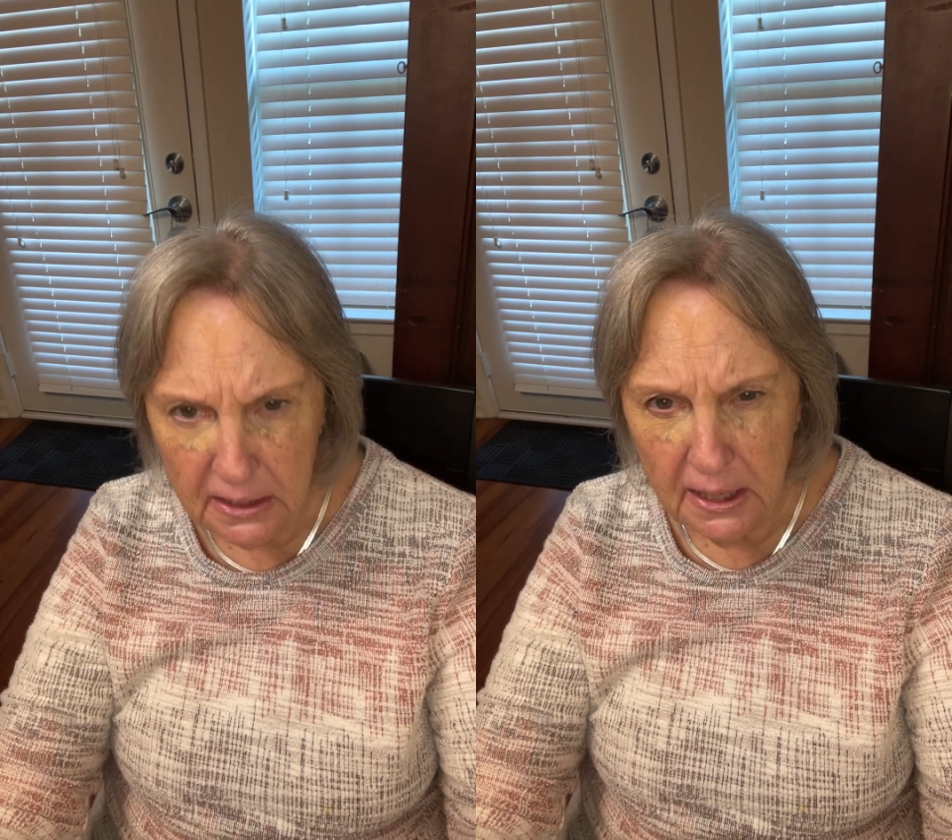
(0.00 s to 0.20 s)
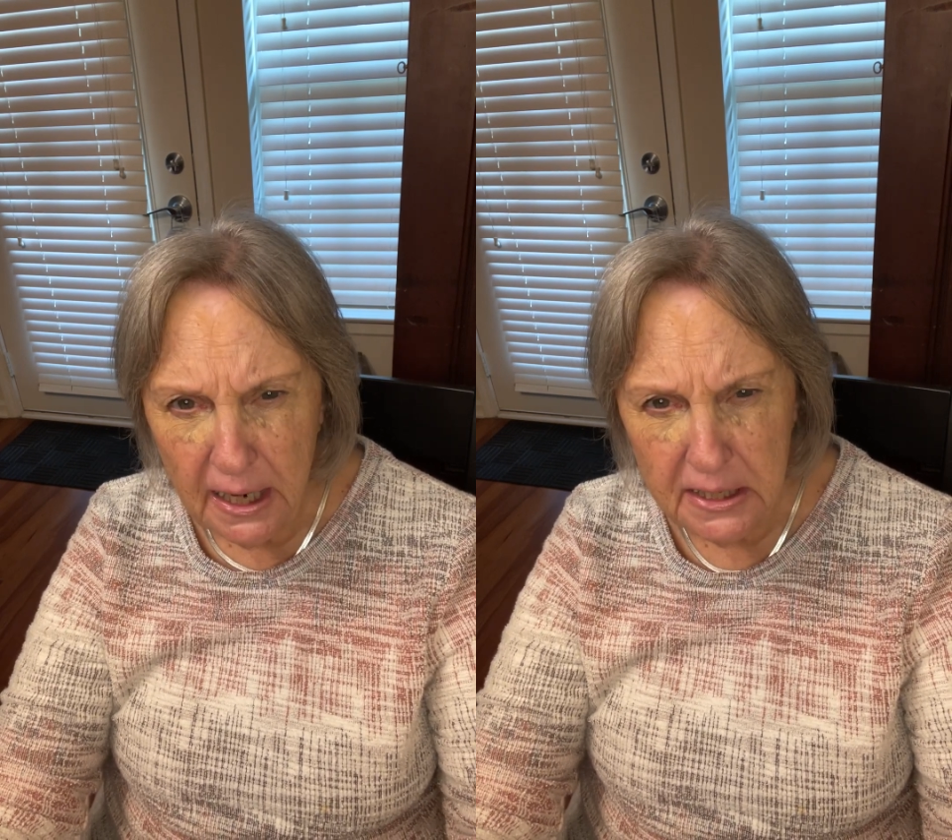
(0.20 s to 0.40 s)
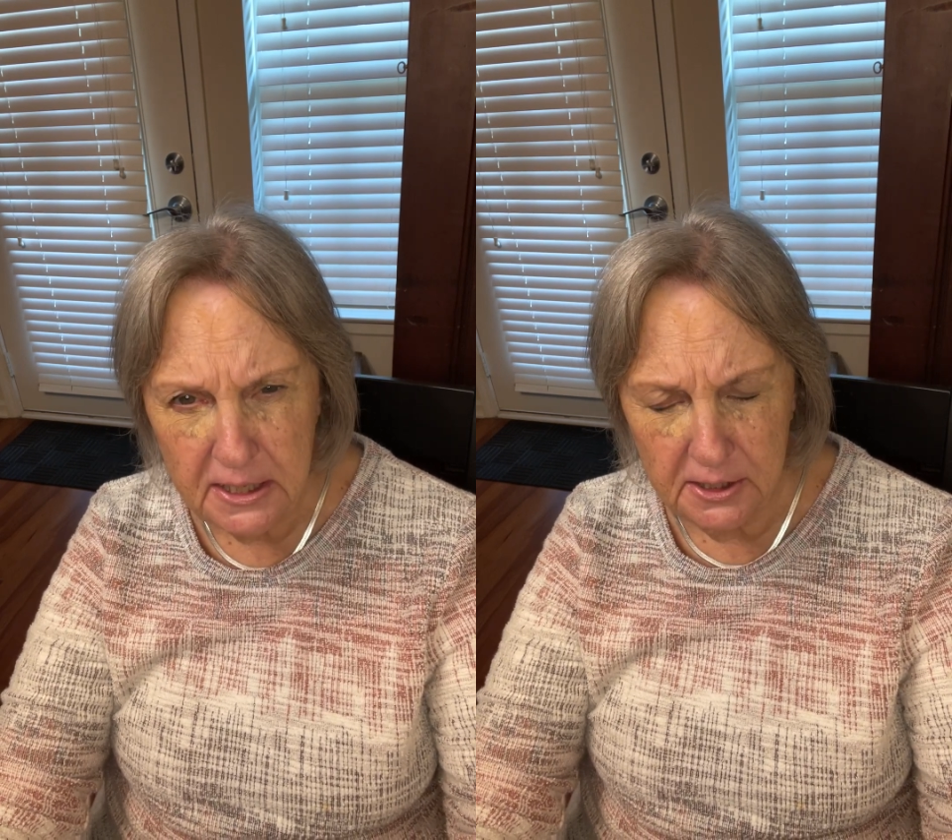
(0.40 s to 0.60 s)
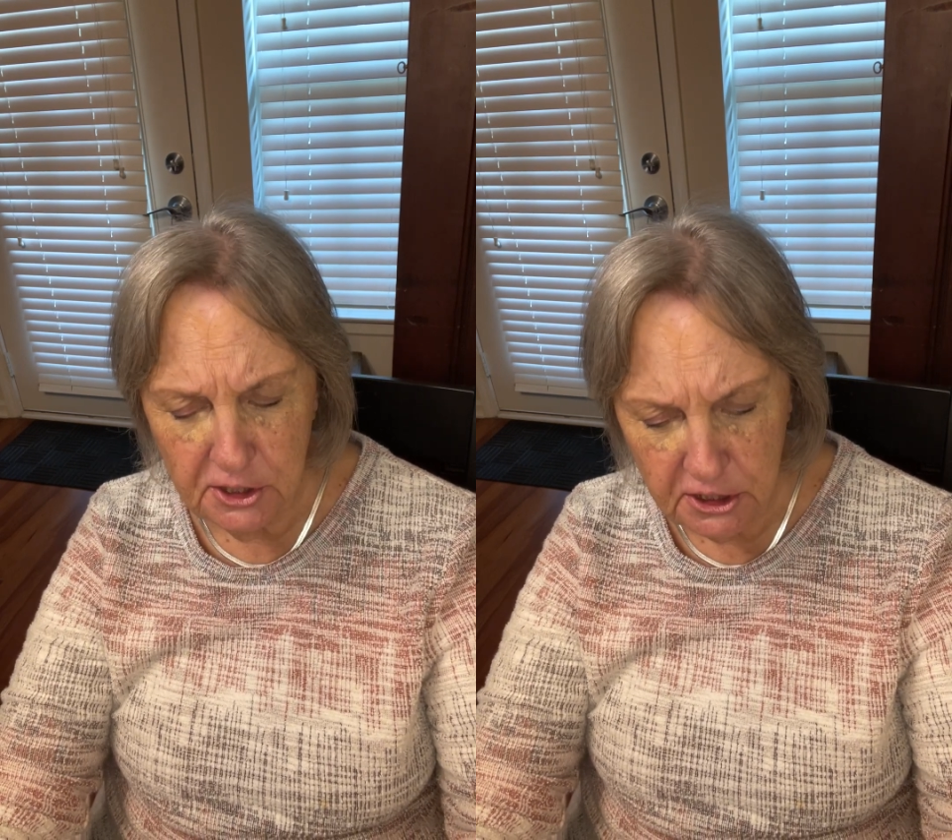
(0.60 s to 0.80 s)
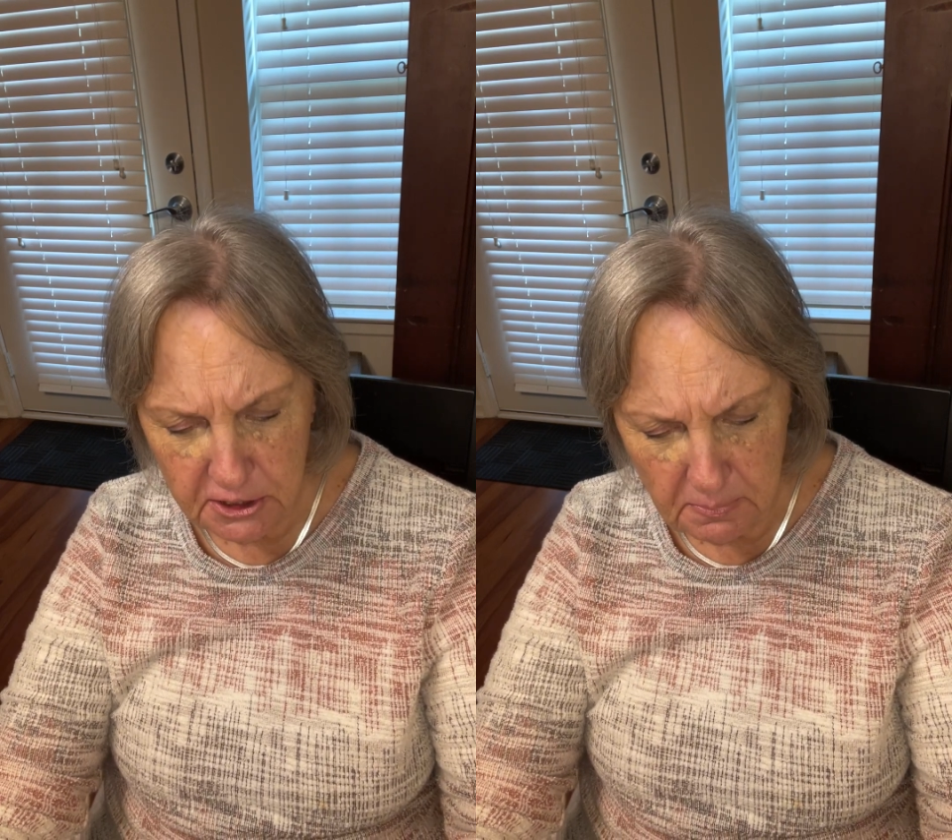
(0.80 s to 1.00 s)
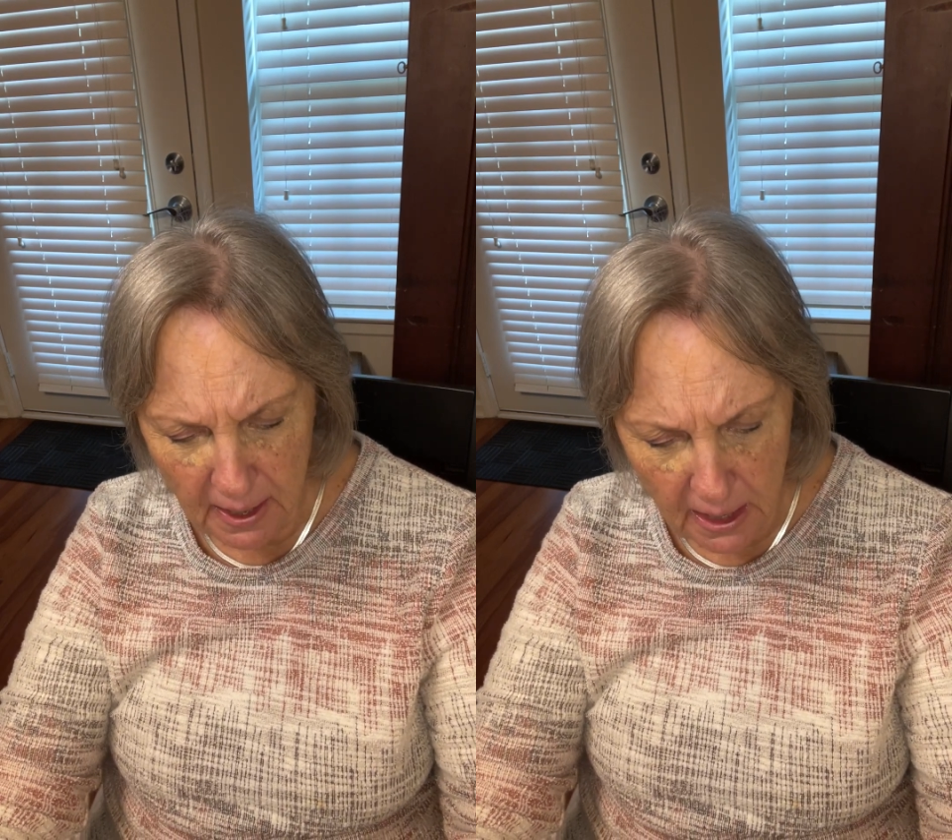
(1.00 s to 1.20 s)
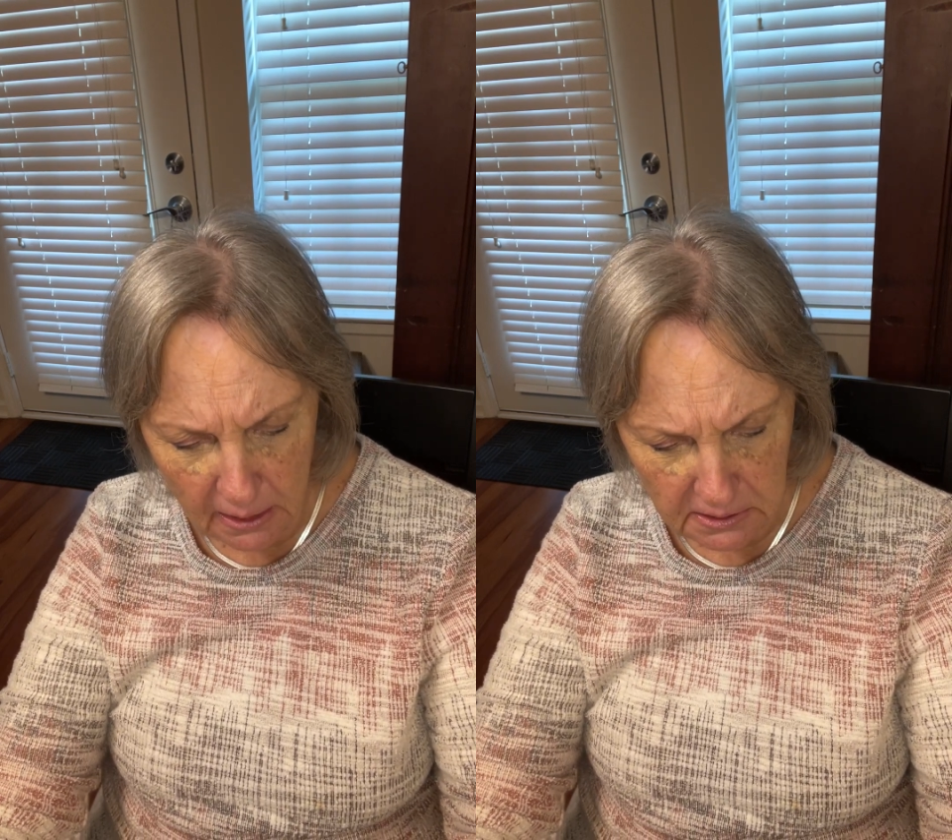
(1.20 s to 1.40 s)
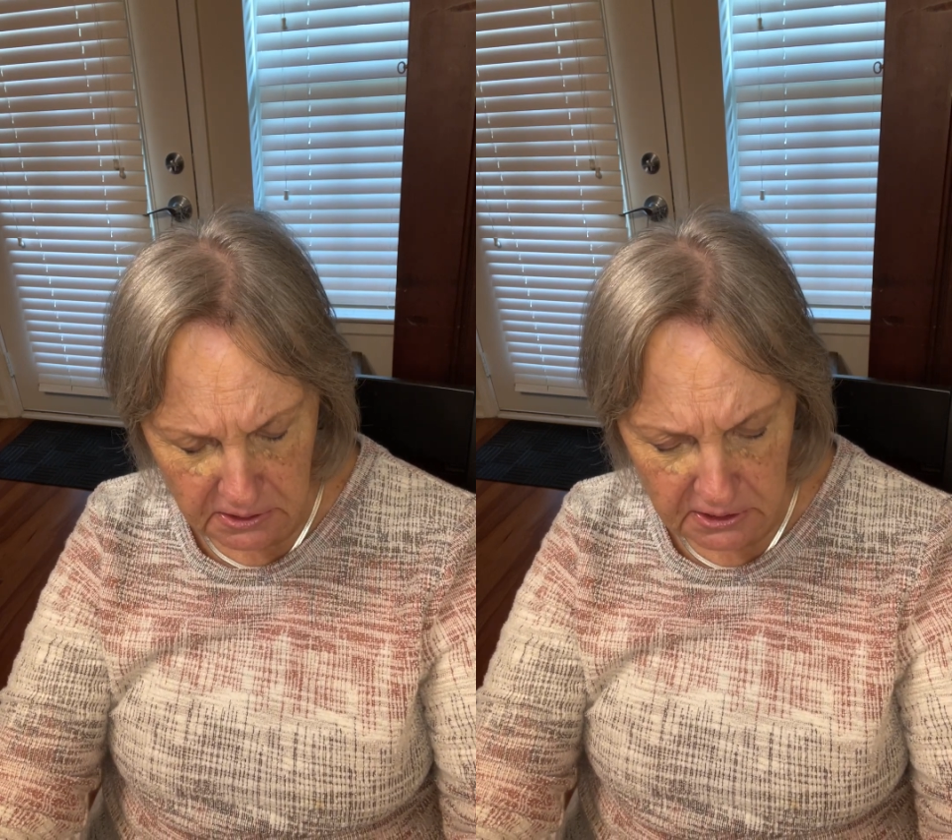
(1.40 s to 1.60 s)
London
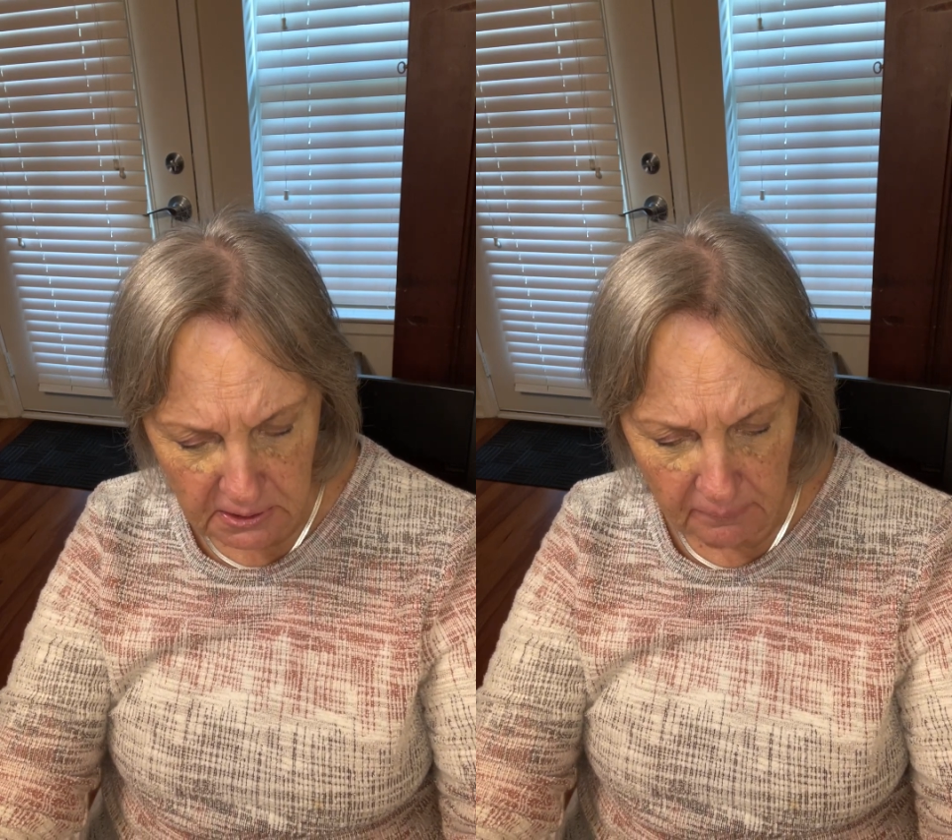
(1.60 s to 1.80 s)
smells."